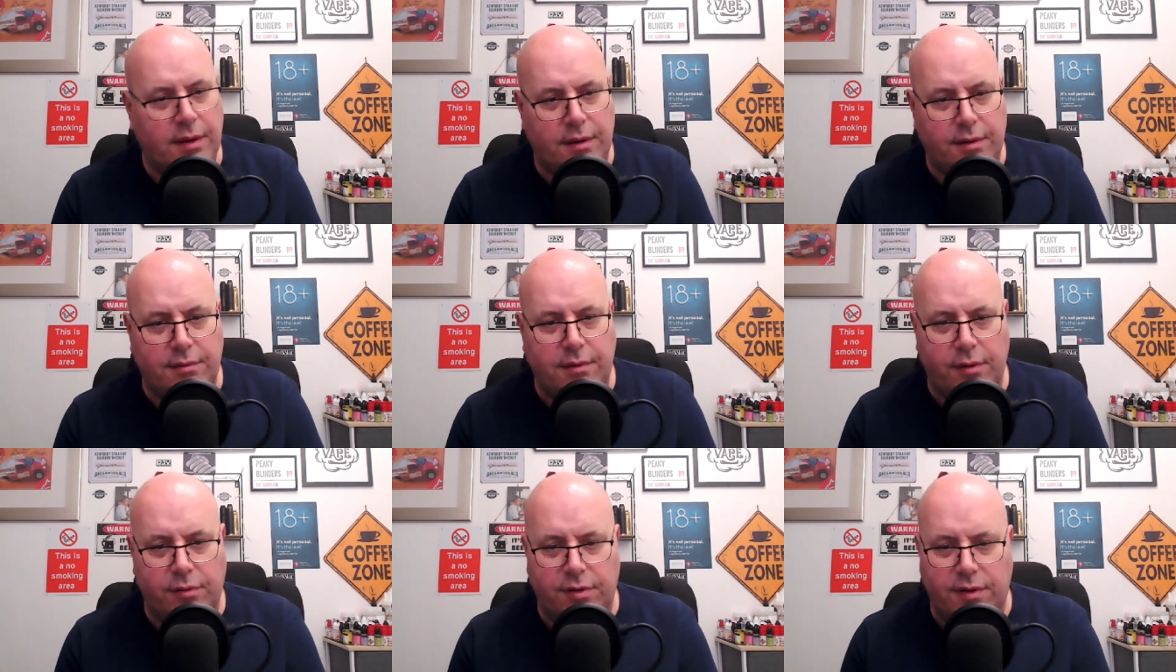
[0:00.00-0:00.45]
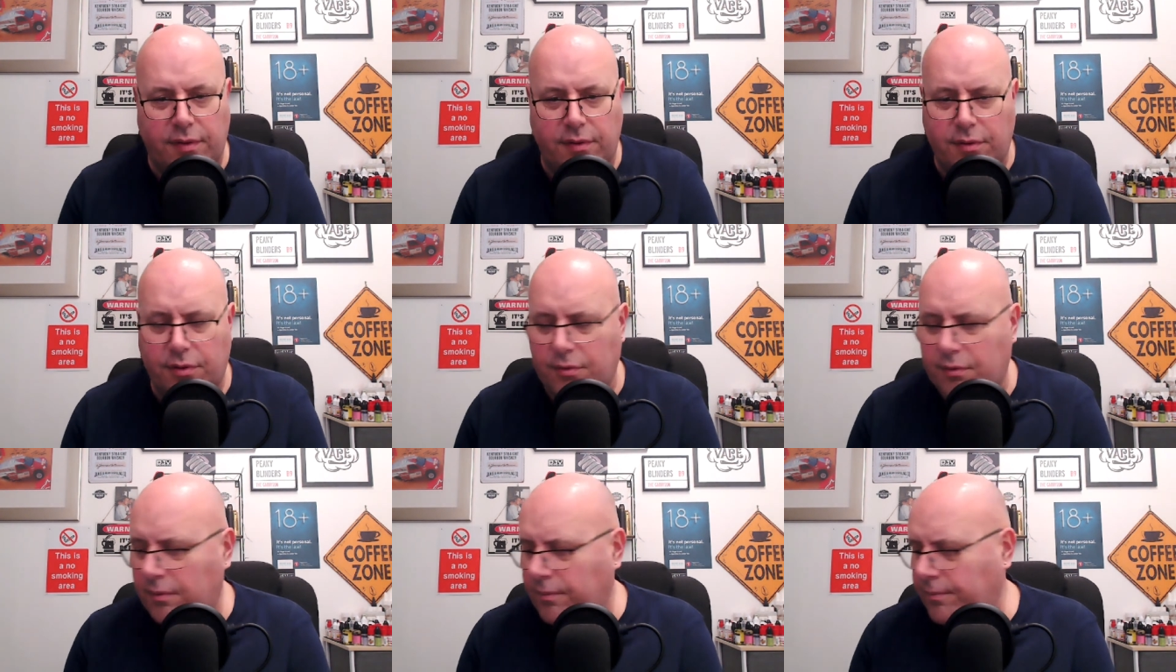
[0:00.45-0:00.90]
roasting the
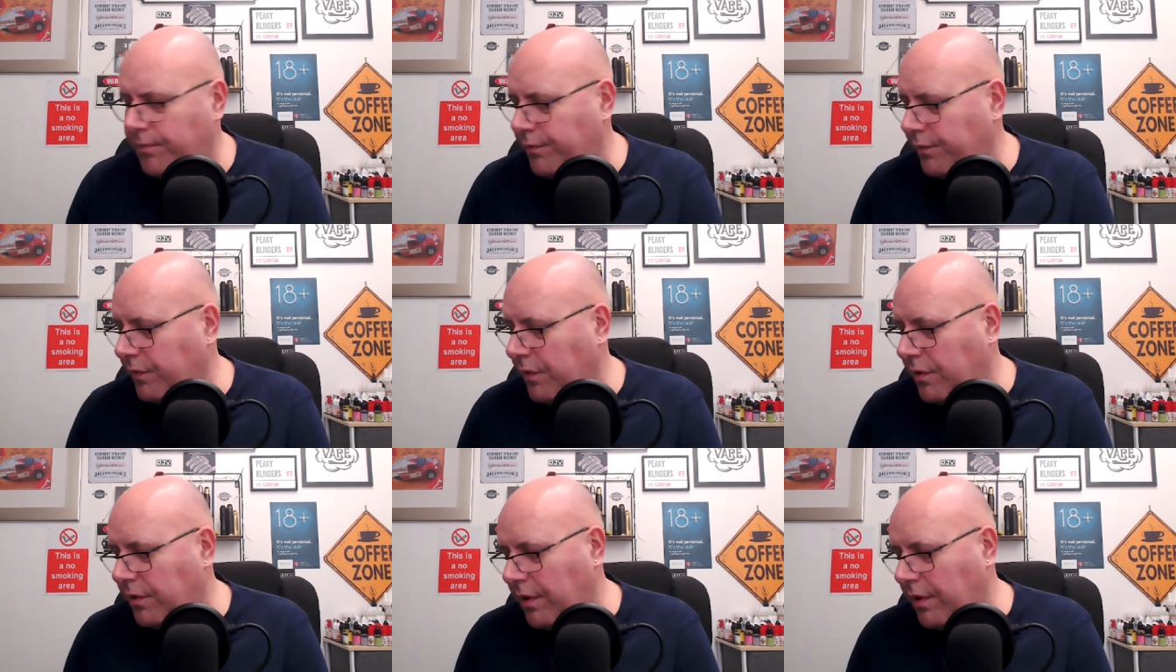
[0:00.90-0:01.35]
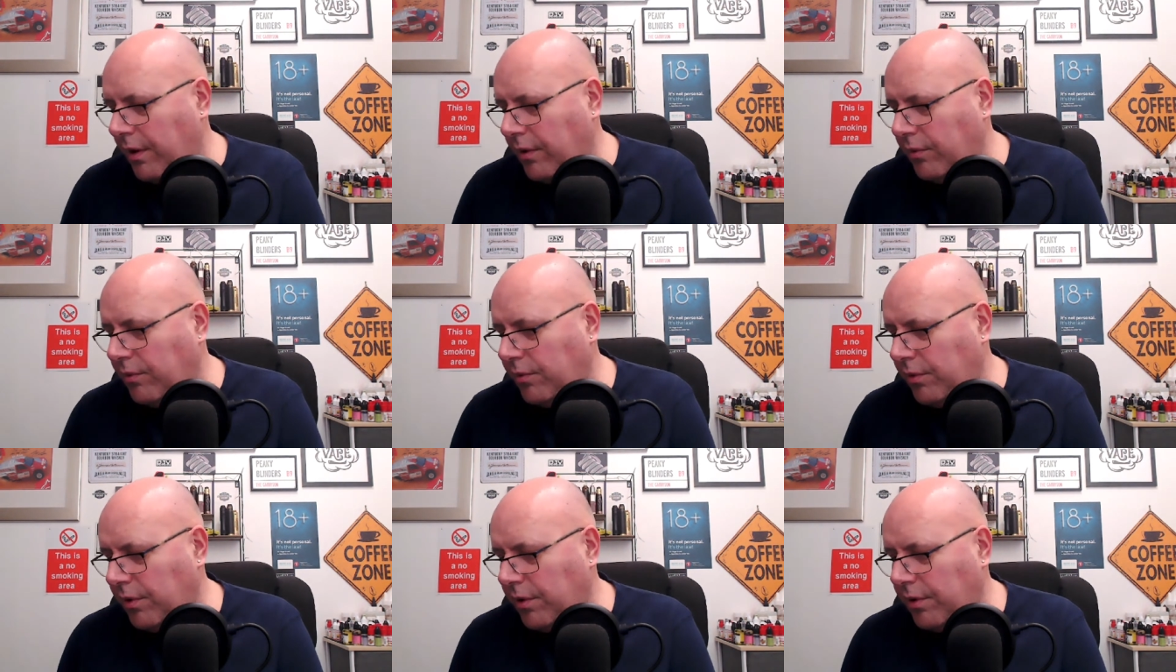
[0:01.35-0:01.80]
other one. So